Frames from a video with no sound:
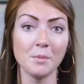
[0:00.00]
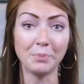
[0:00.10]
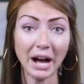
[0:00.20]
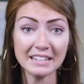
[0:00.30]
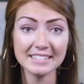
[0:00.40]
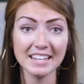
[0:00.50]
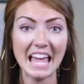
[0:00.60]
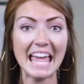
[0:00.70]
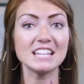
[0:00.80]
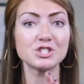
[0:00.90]
But
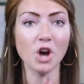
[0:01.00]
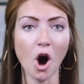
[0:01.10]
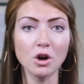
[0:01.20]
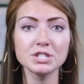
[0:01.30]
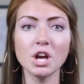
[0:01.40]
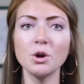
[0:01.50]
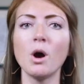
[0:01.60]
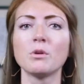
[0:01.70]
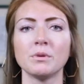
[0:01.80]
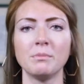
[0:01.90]
it's also
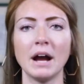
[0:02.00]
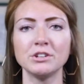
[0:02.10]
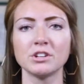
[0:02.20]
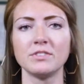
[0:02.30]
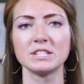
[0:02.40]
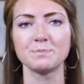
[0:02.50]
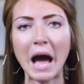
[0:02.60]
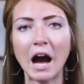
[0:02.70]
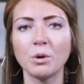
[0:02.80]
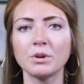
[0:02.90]
a reminder of his
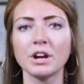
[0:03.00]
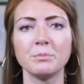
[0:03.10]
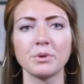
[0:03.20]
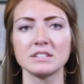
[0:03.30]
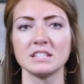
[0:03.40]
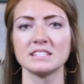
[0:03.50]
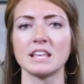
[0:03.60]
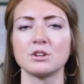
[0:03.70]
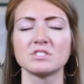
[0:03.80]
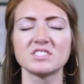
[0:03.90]
power and presence
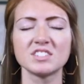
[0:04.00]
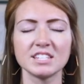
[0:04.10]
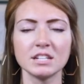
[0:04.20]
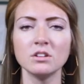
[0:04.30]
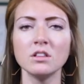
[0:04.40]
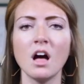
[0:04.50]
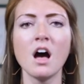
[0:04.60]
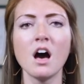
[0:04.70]
that are still